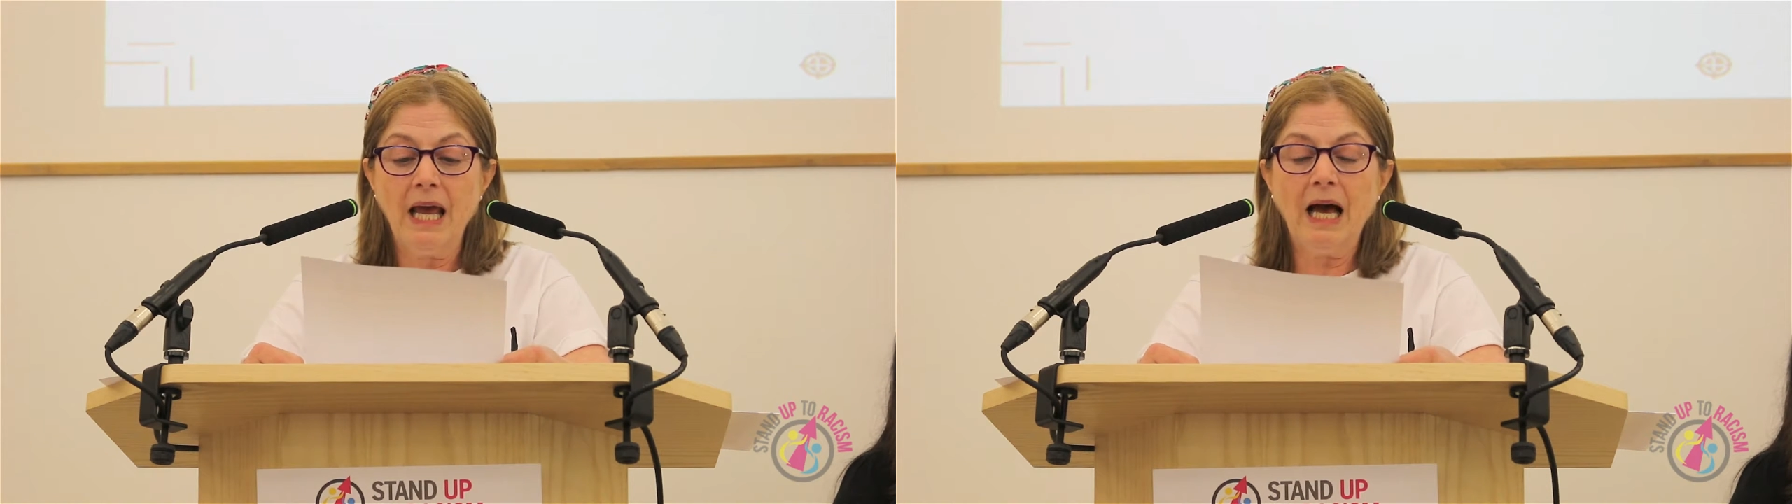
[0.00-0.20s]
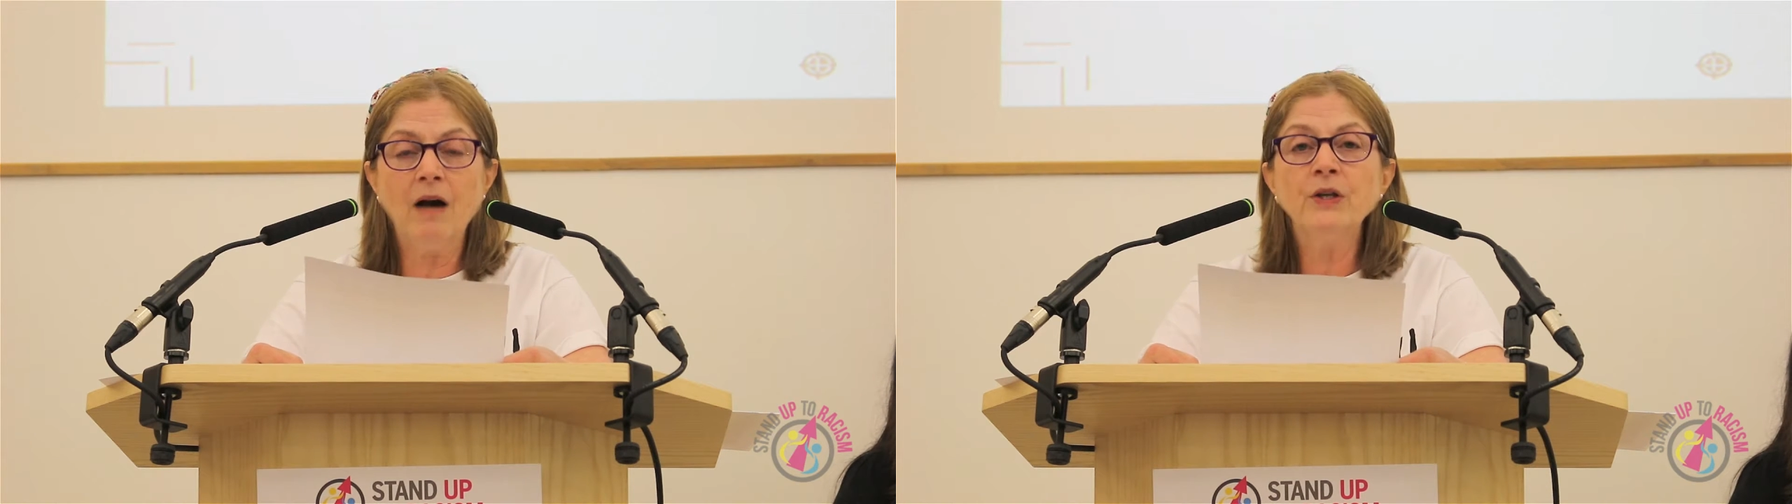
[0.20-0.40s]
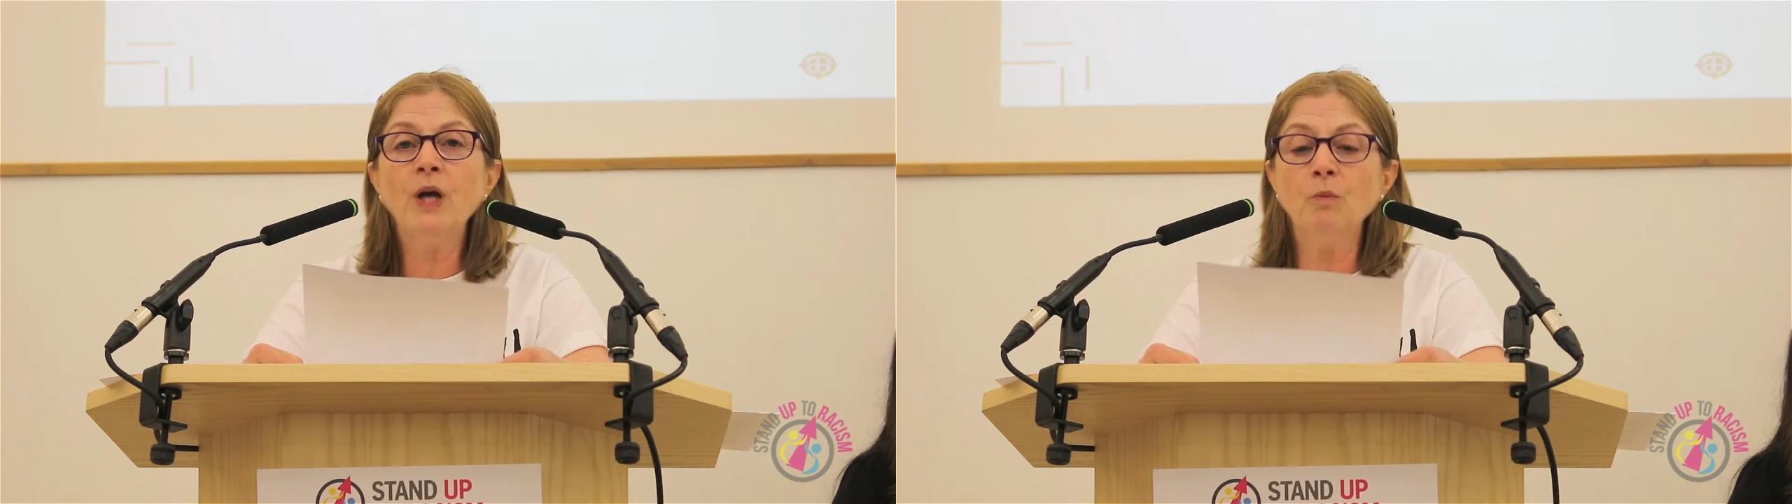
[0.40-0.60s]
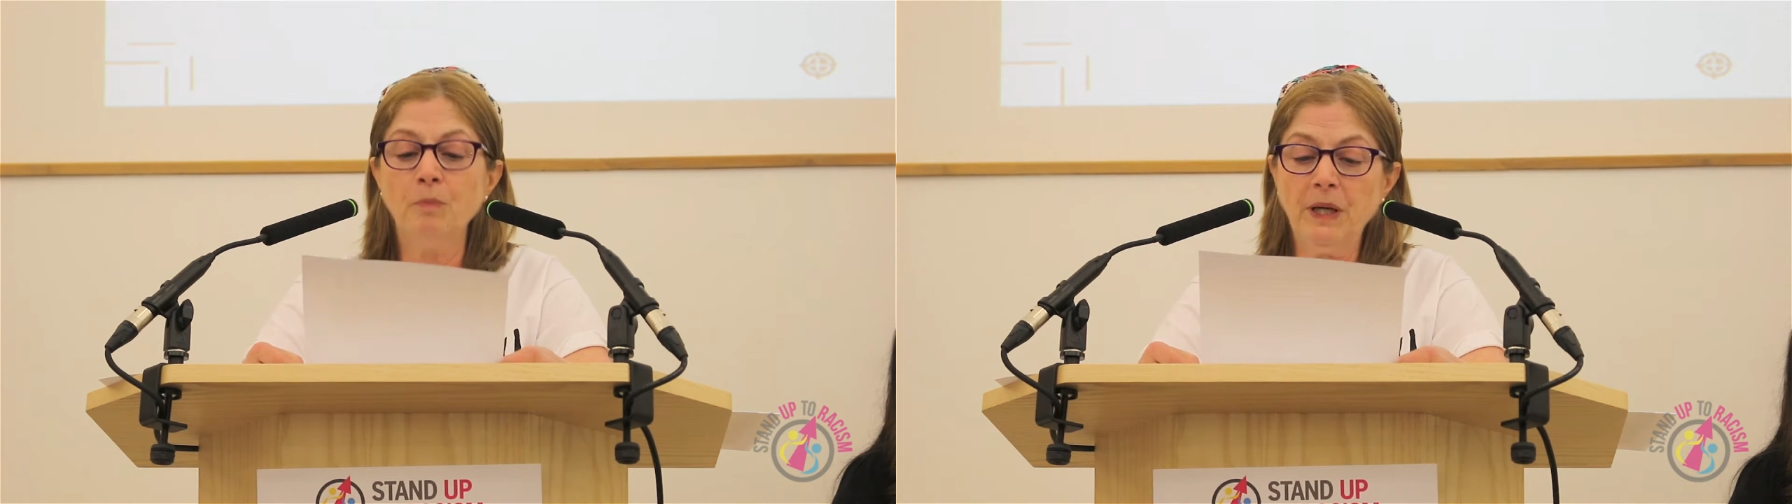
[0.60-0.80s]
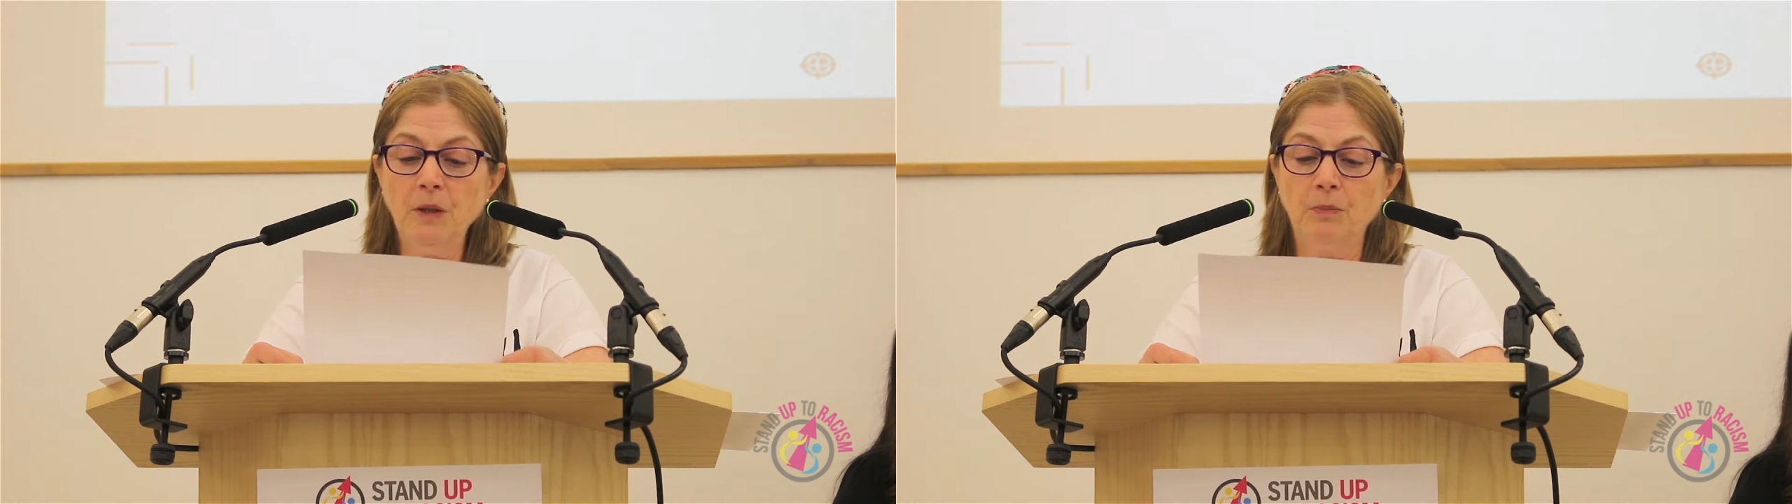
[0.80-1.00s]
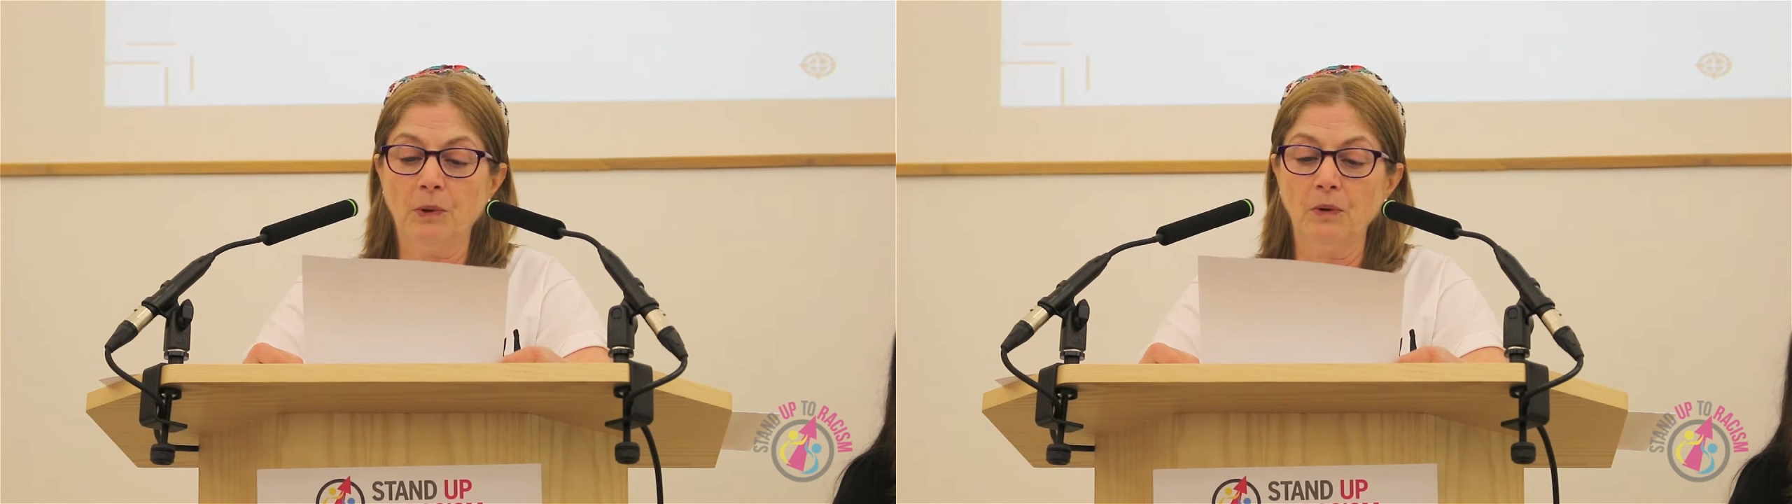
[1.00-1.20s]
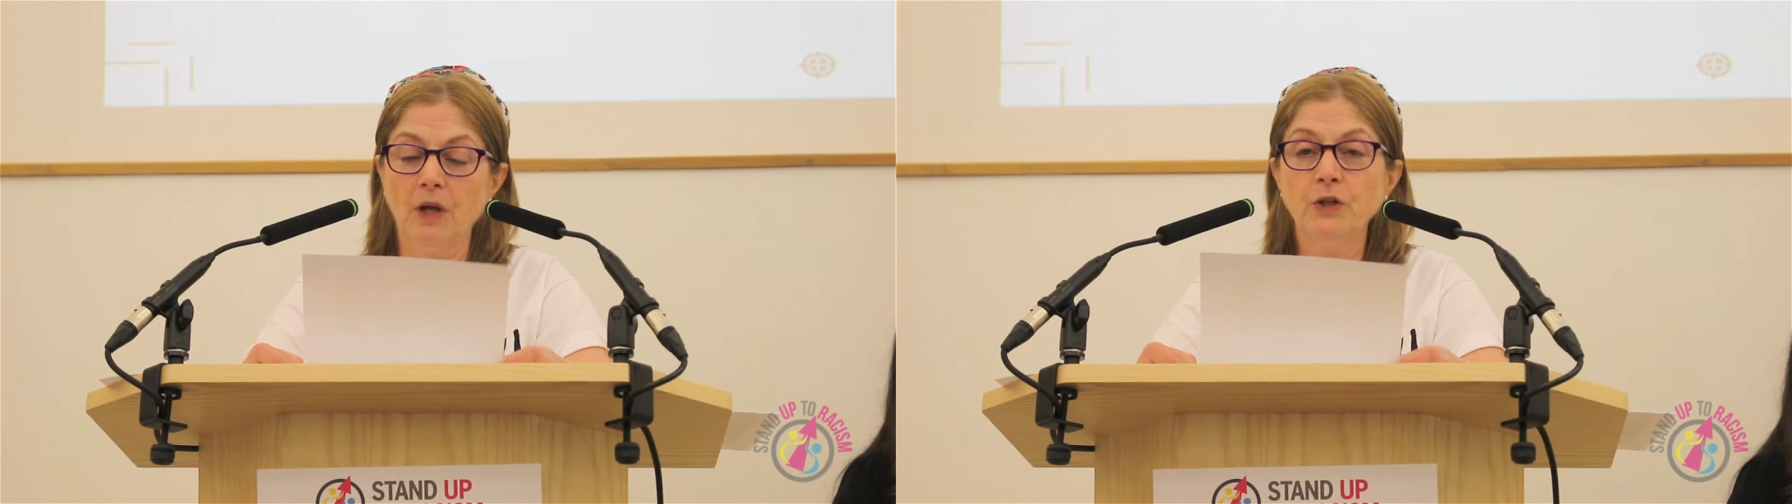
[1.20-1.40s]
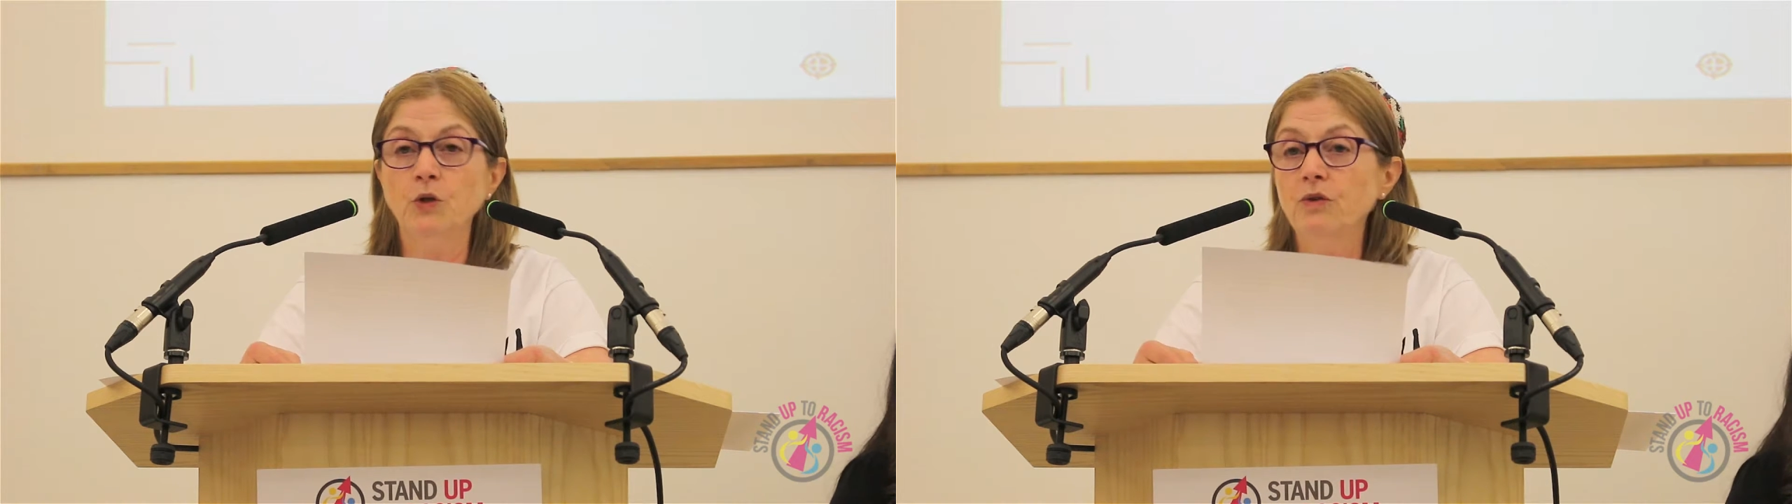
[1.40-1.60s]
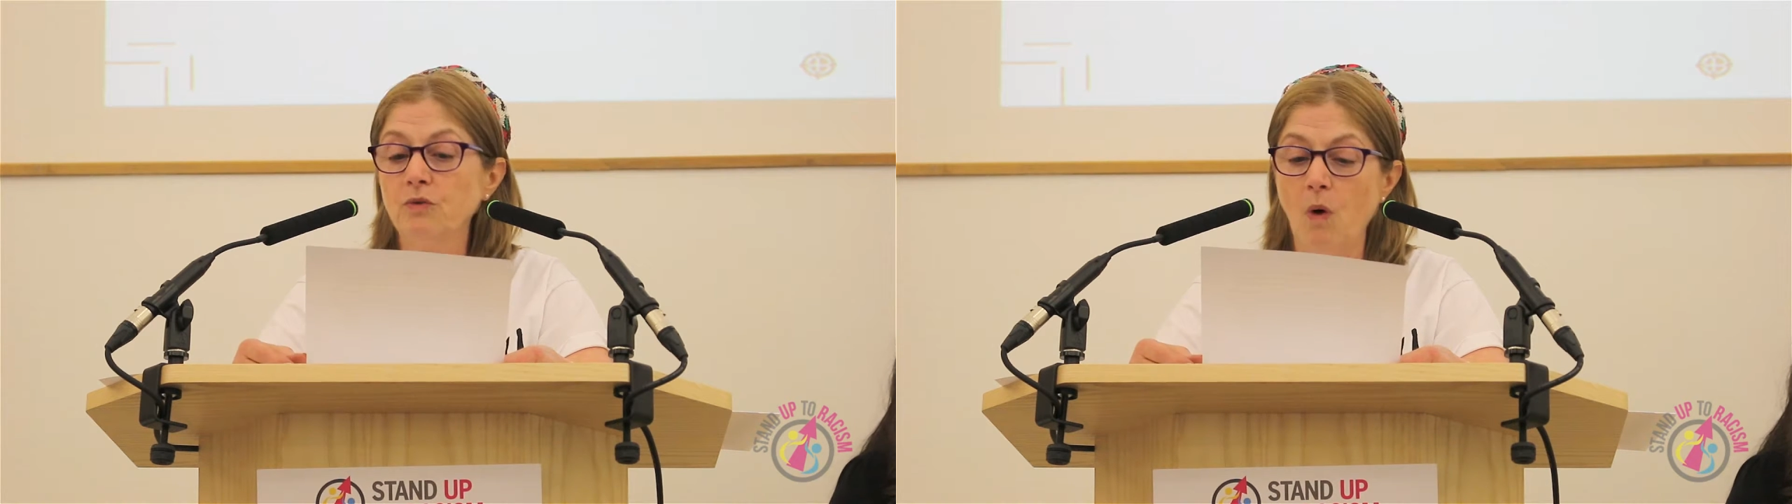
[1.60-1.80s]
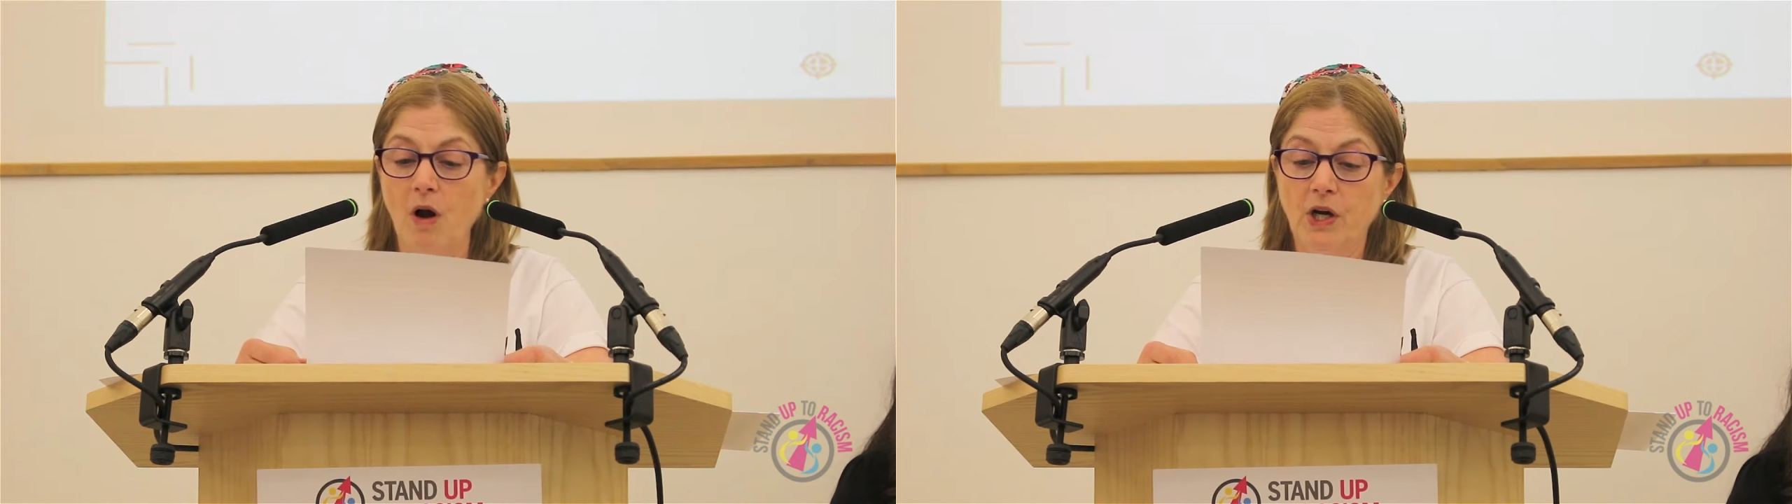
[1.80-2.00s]
our young people, our
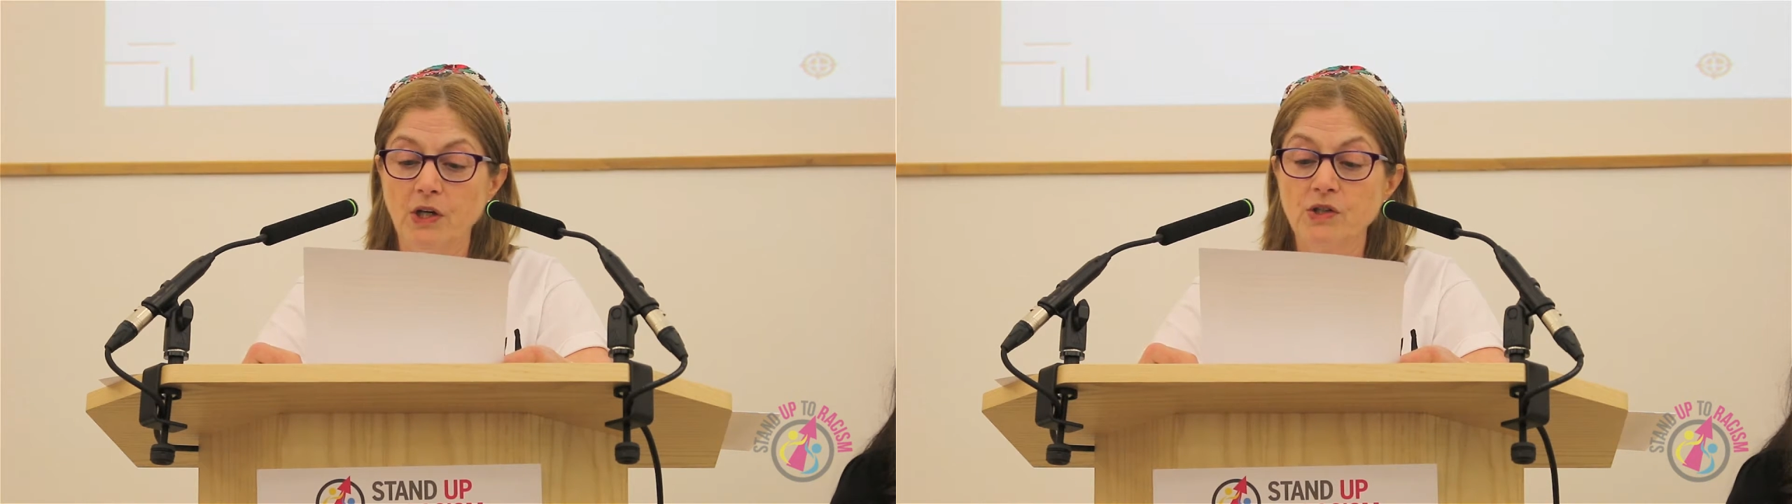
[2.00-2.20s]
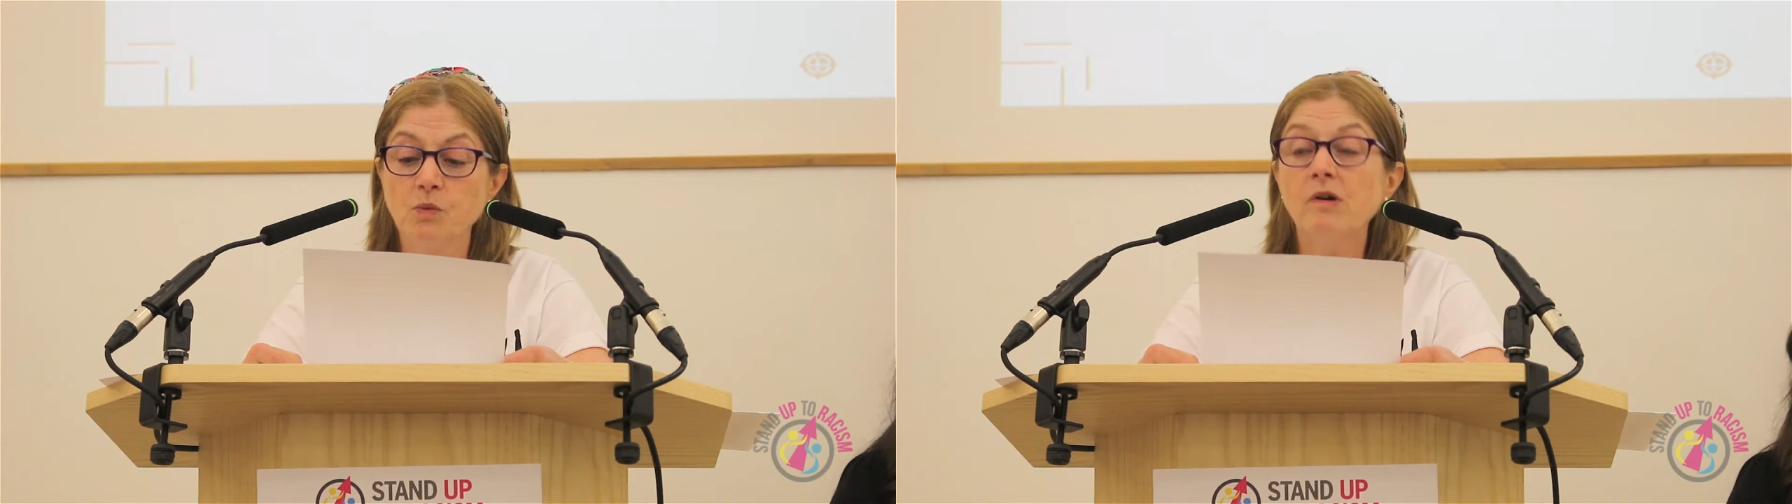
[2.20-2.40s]
youth workers,